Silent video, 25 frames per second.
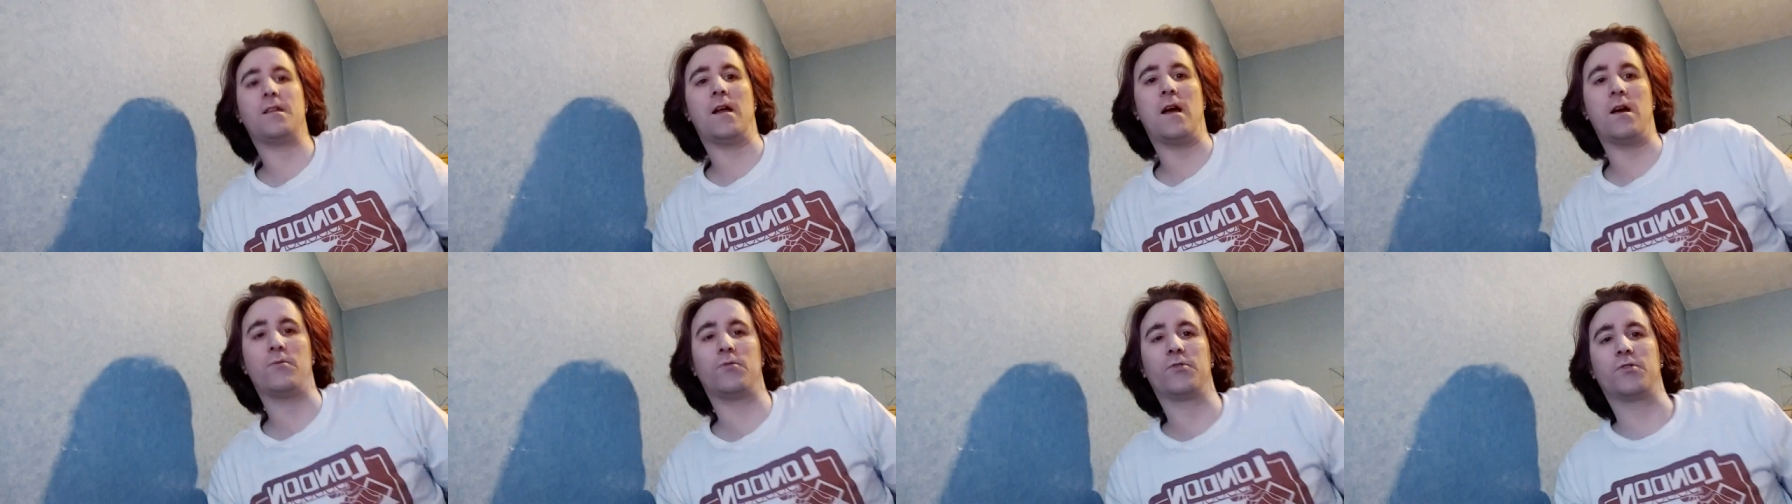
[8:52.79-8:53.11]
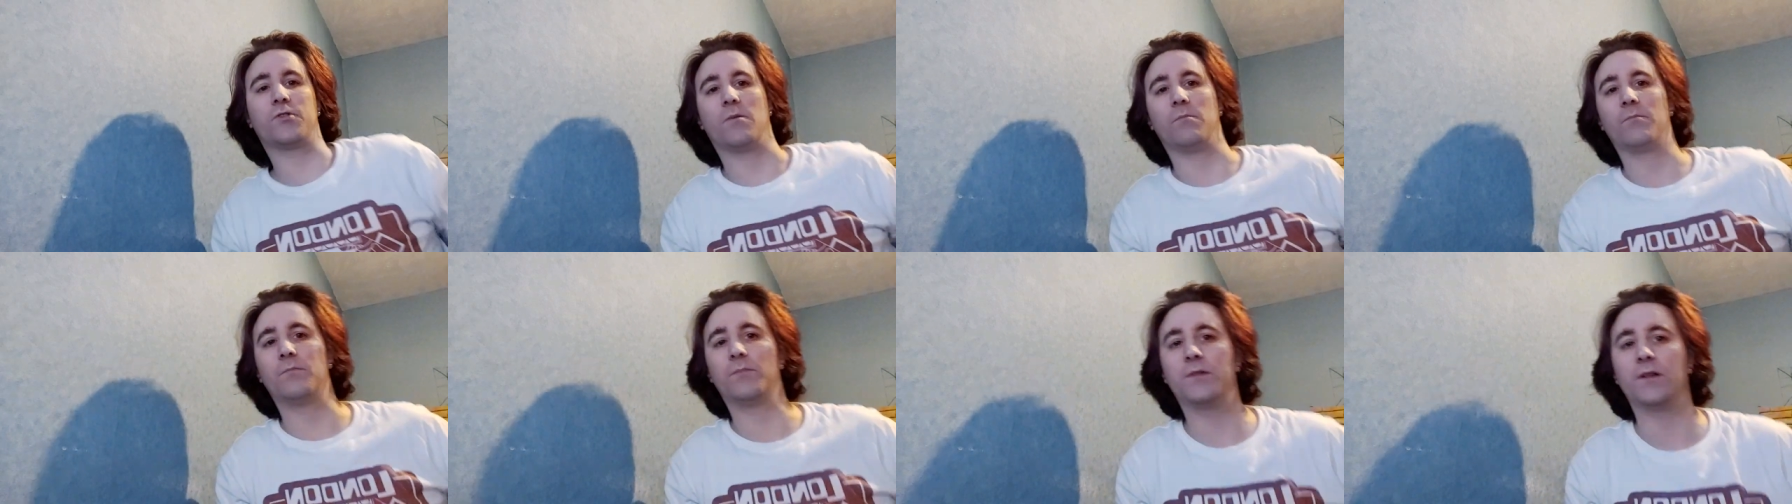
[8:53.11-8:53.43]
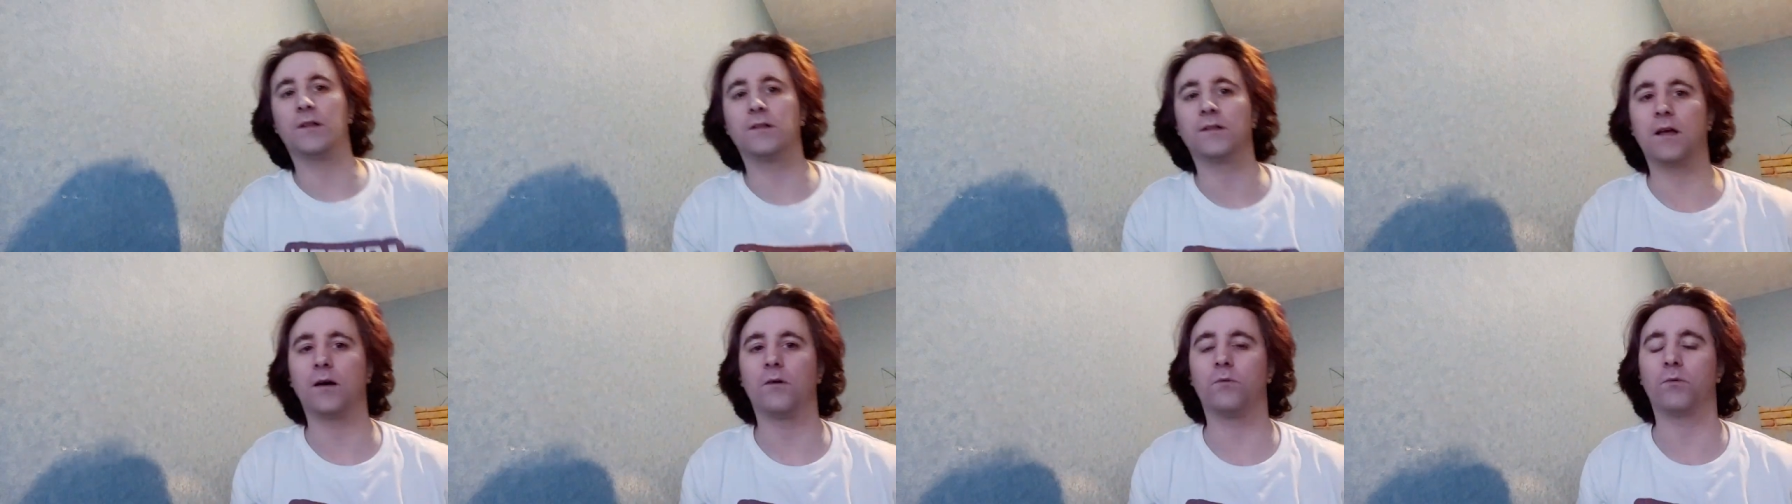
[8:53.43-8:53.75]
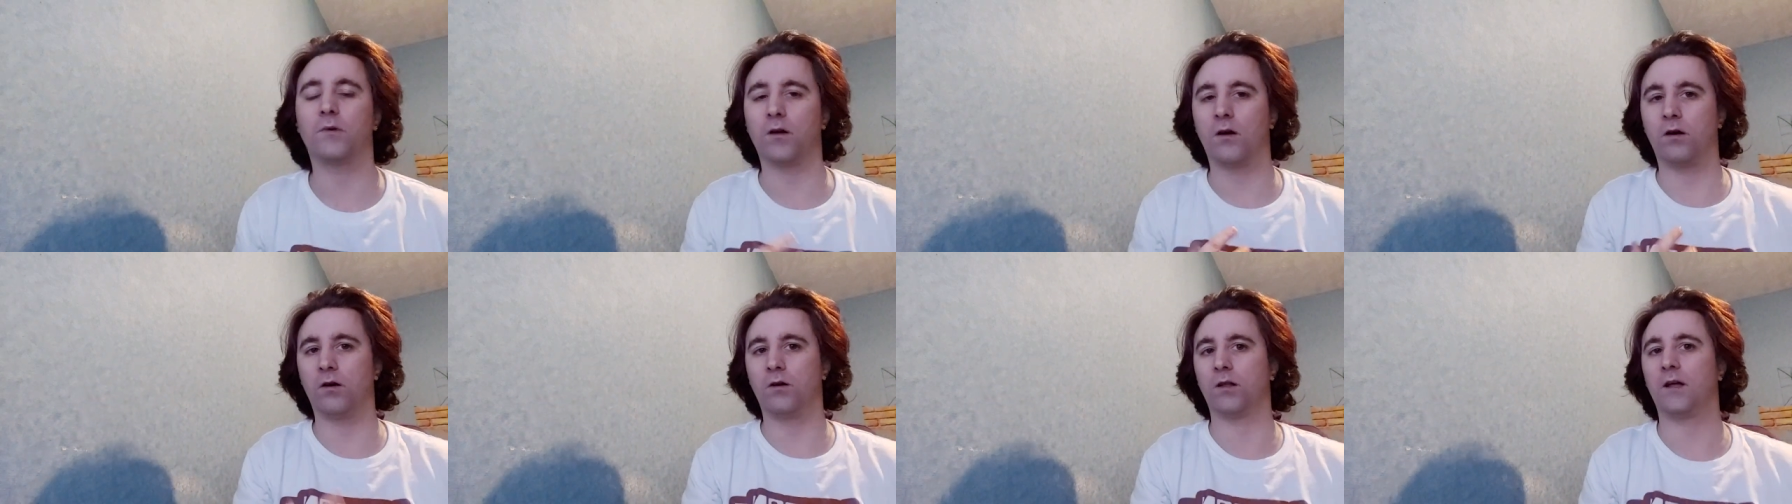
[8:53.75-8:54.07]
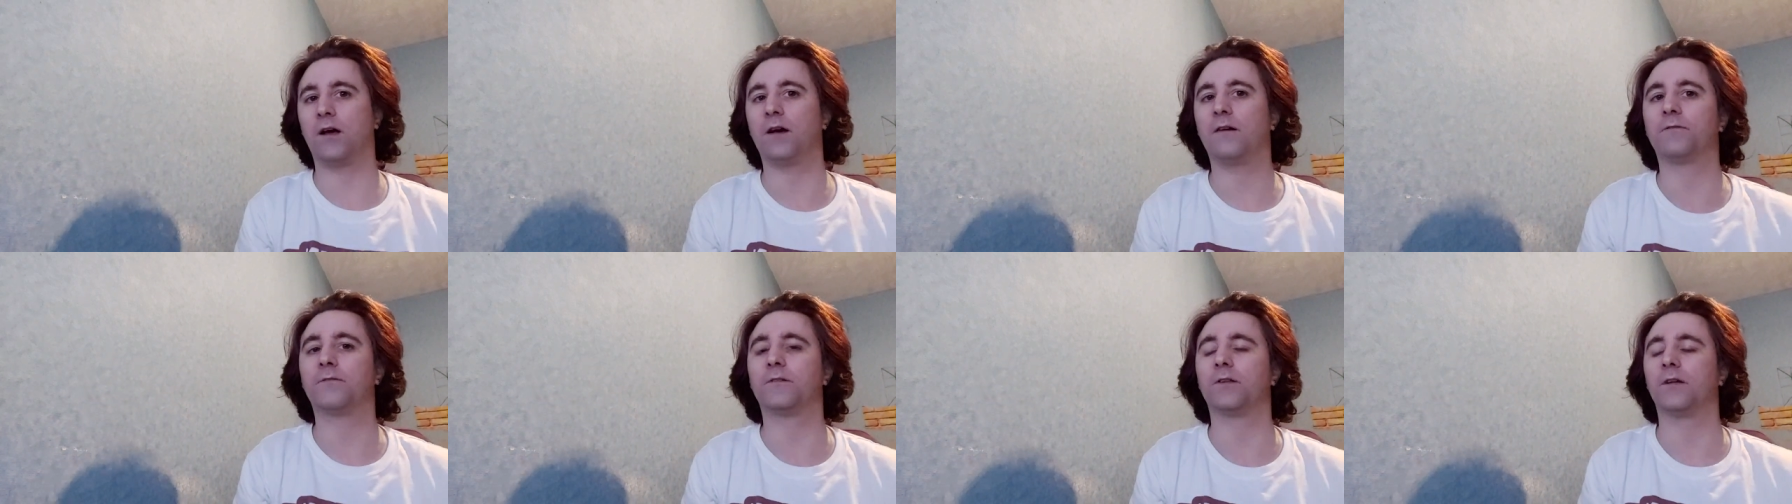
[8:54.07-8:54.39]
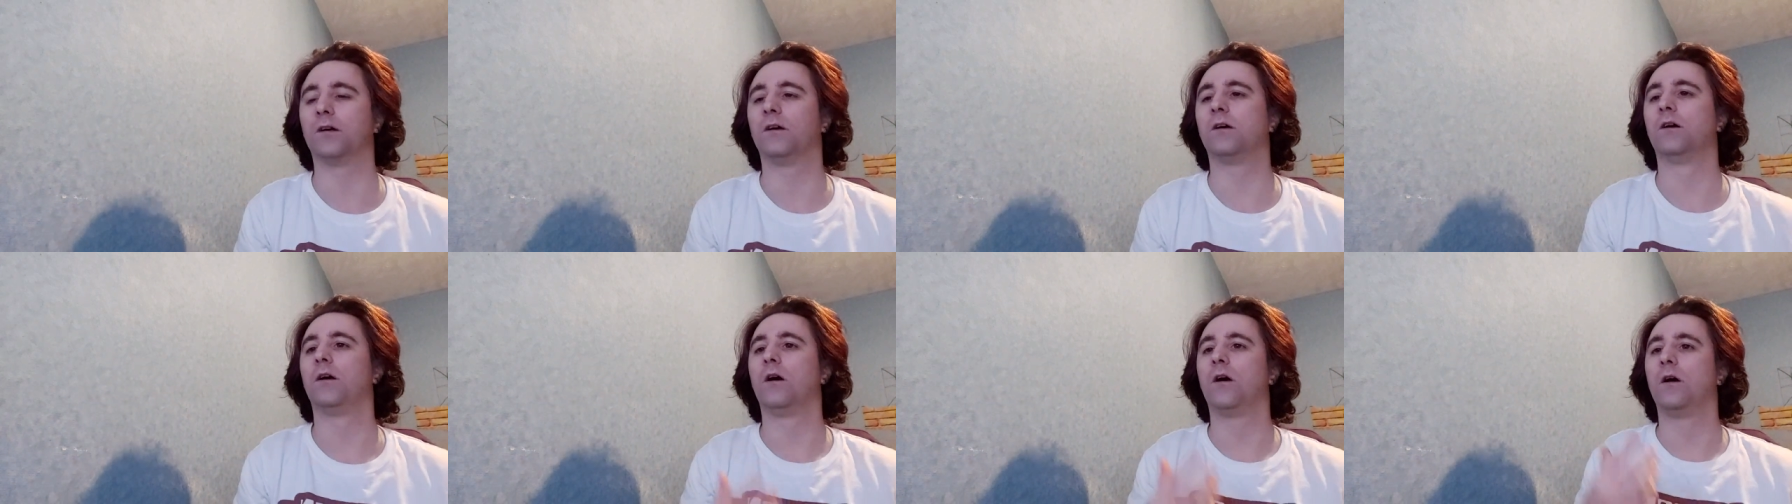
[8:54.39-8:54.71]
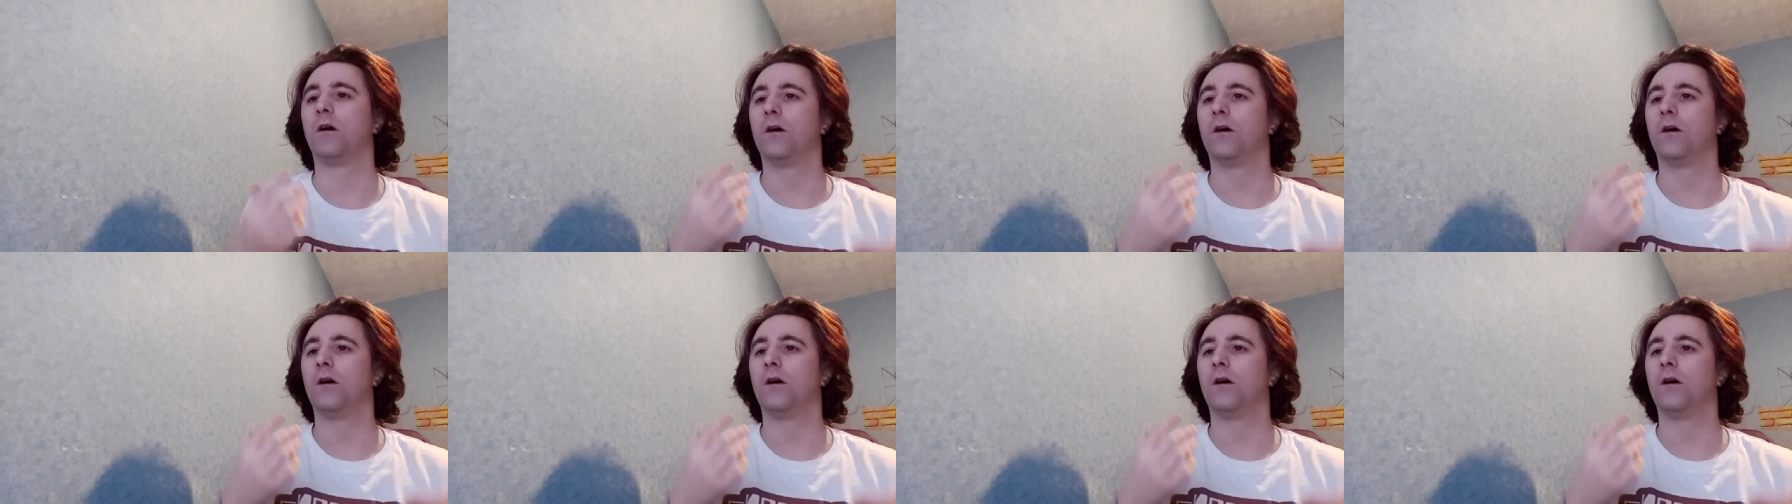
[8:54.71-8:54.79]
now something that we all have to